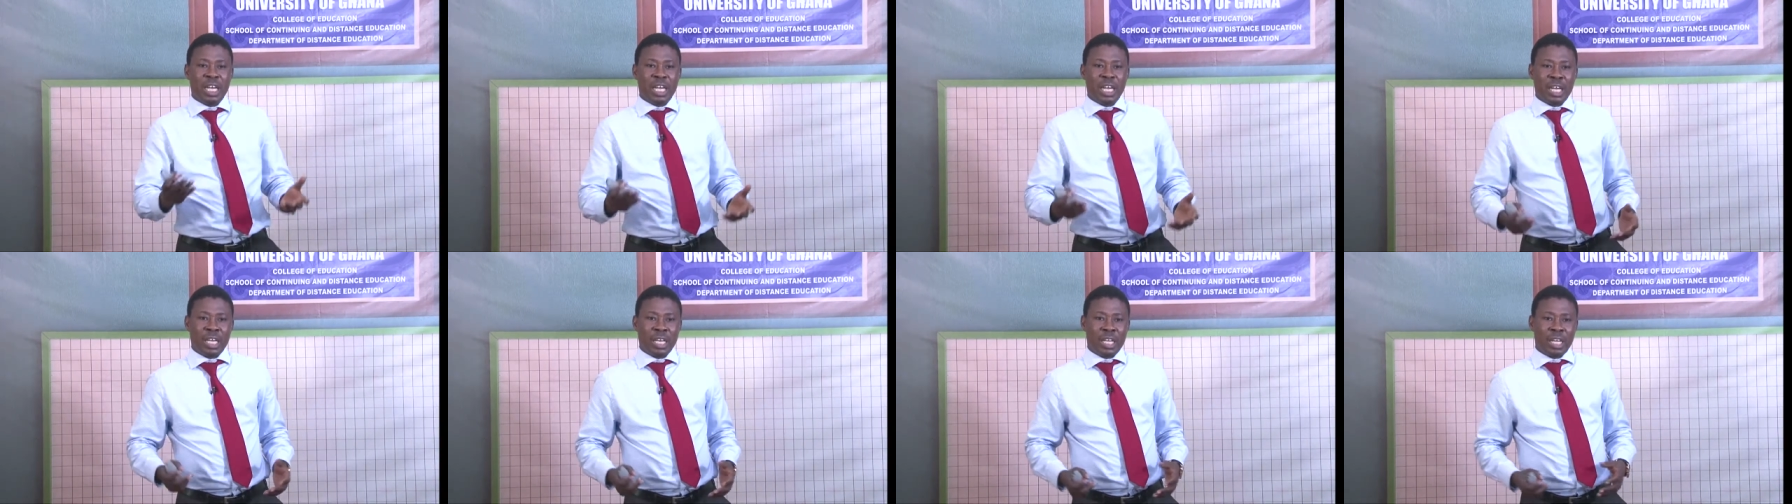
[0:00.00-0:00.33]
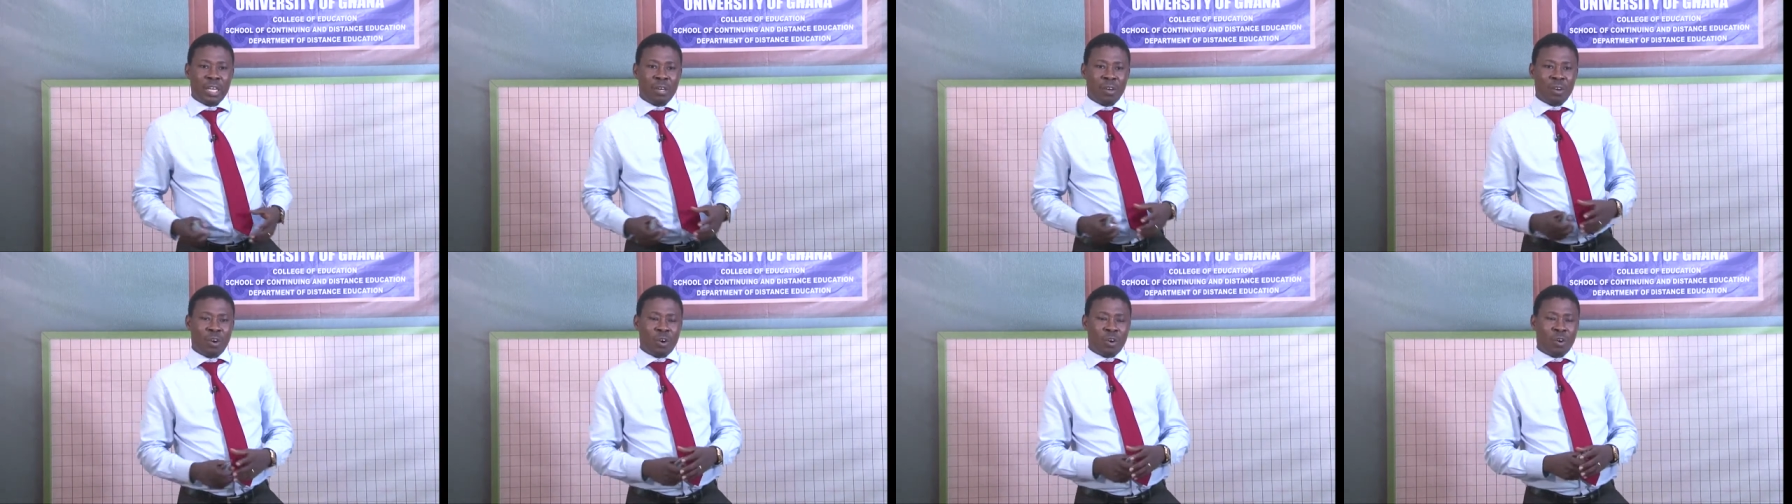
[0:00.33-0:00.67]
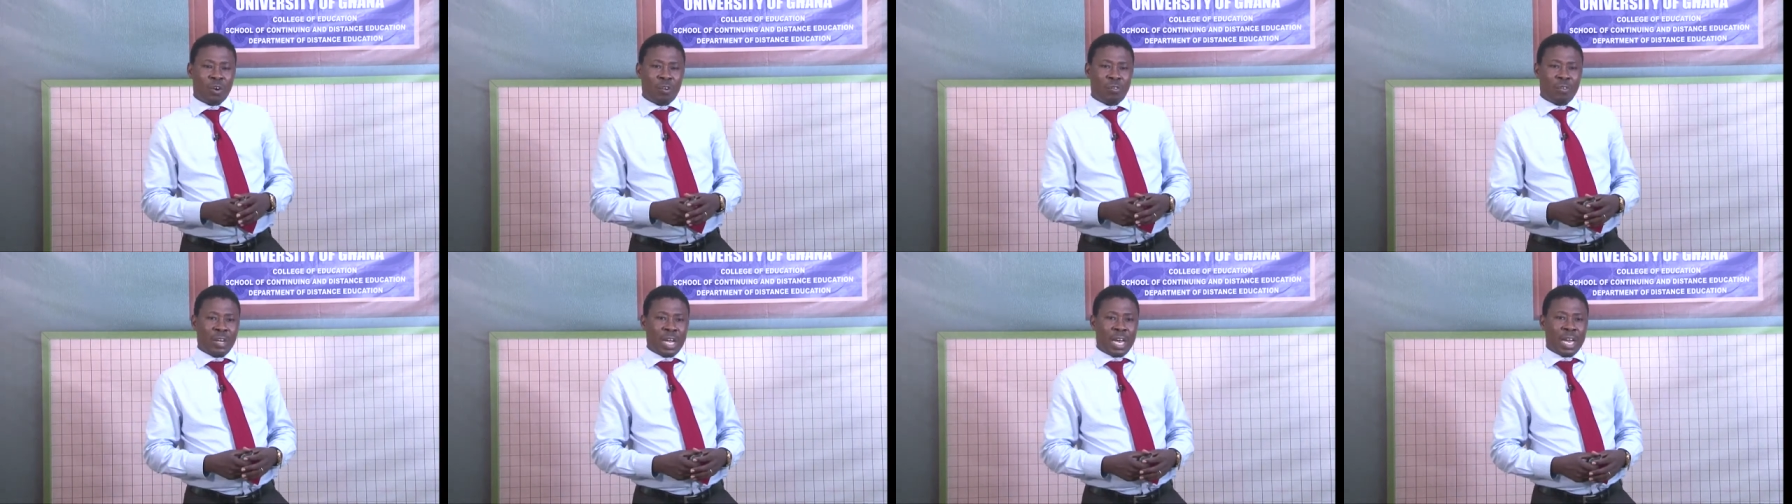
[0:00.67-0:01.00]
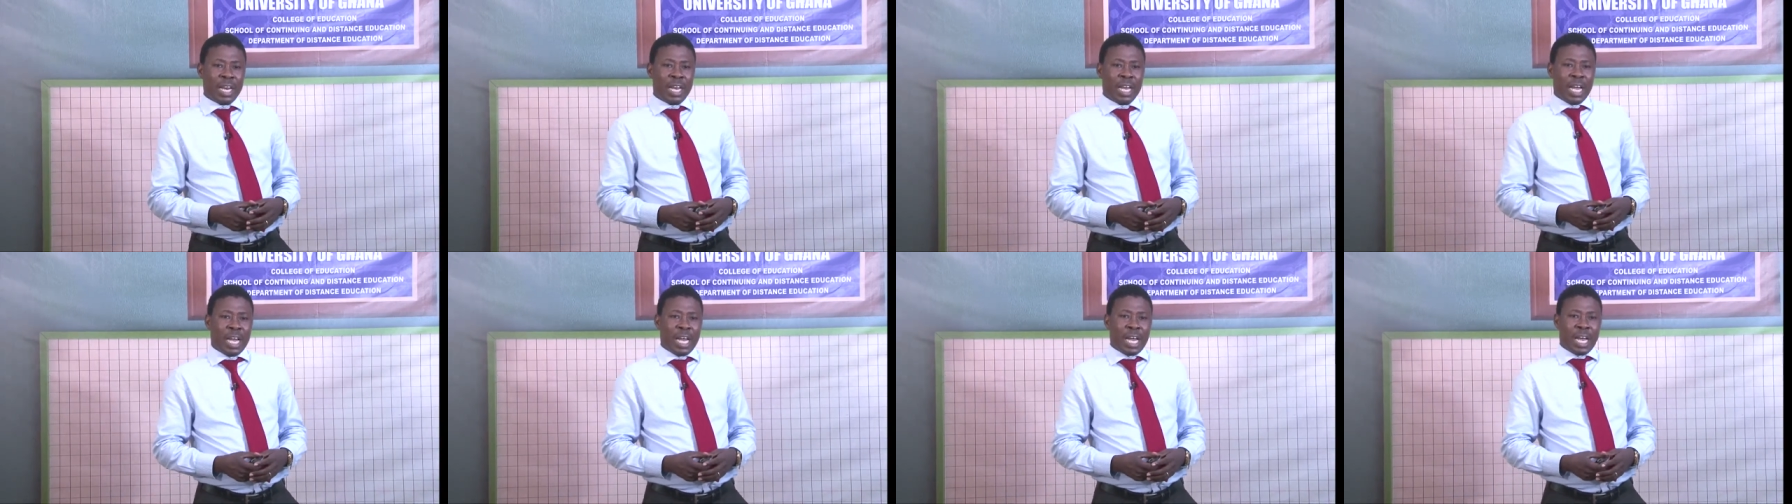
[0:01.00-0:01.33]
and, uh, and all of
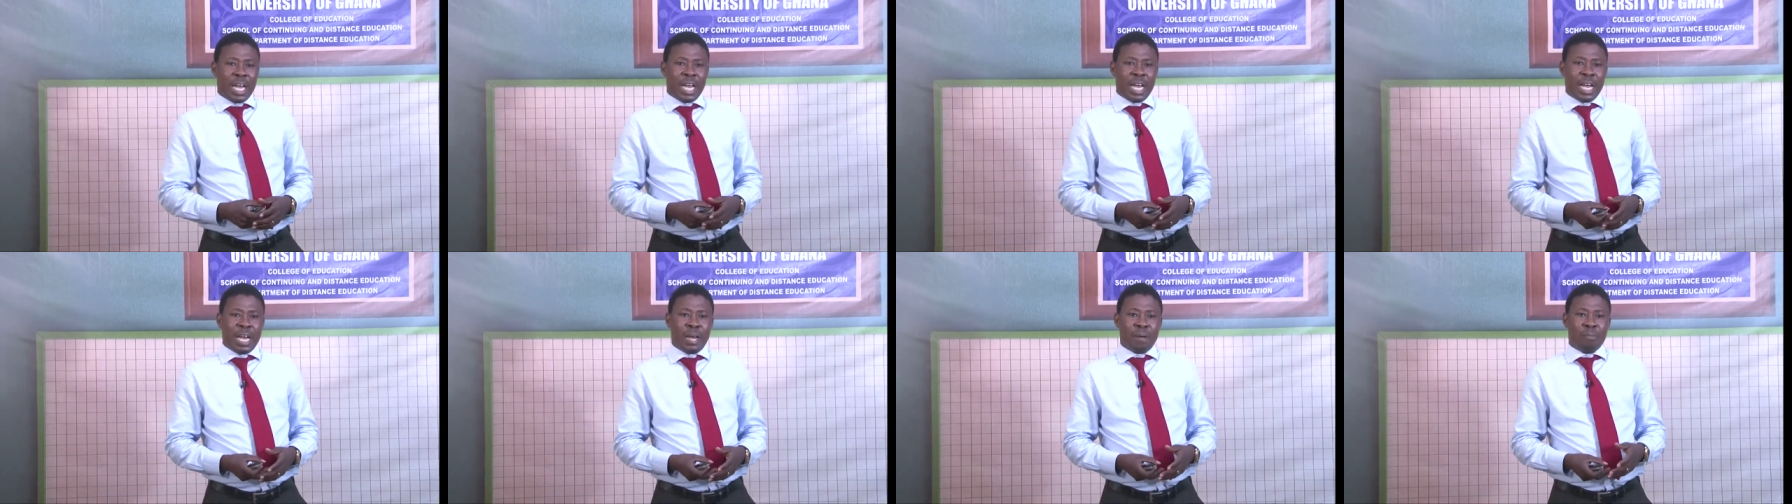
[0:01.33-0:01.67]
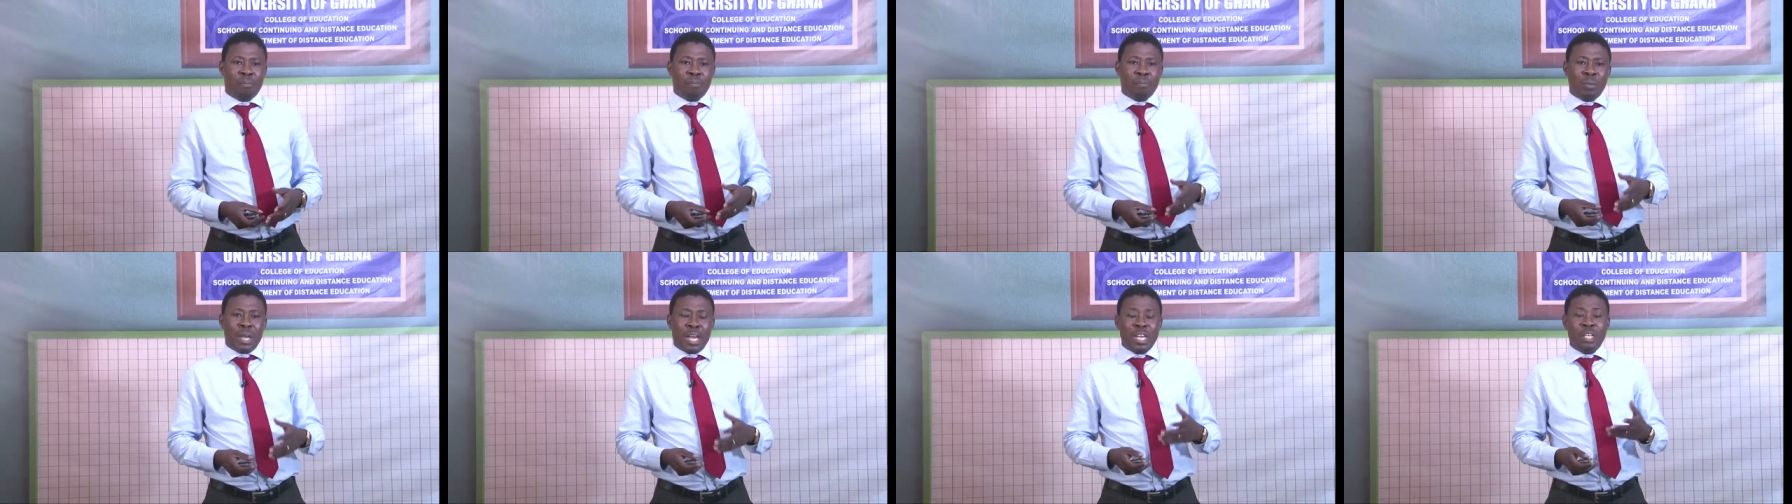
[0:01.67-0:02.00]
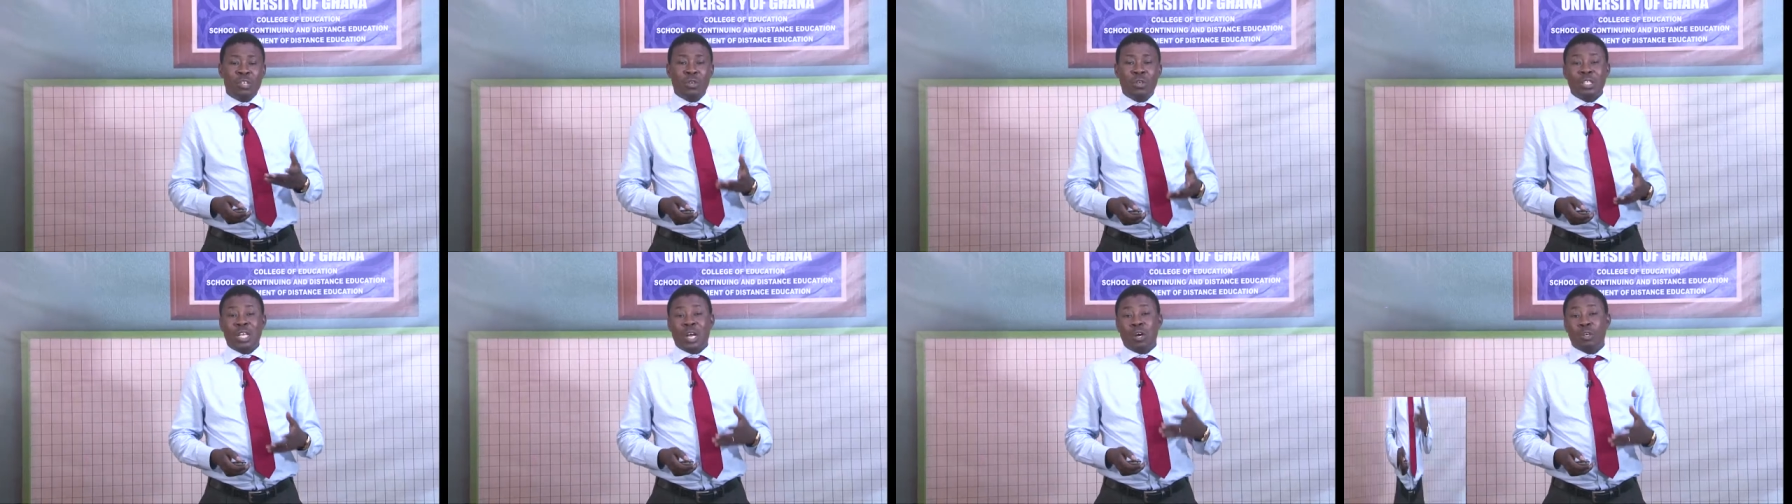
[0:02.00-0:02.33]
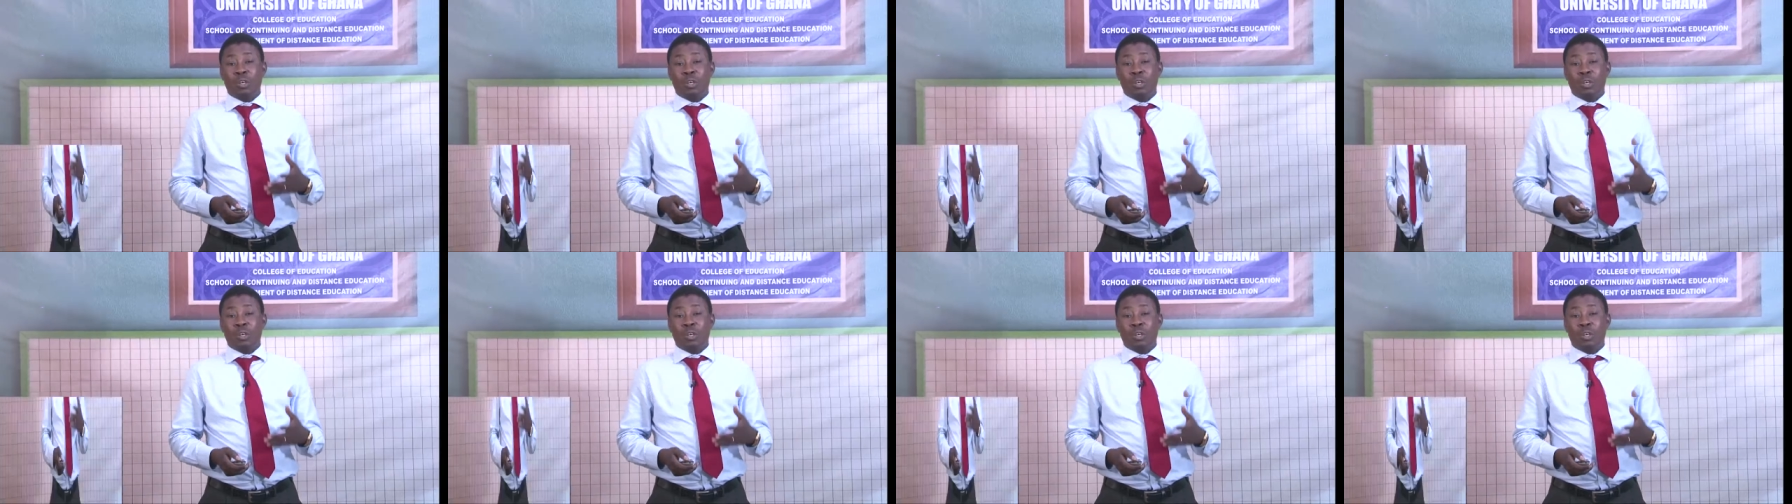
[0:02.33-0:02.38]
that. Um, NGOs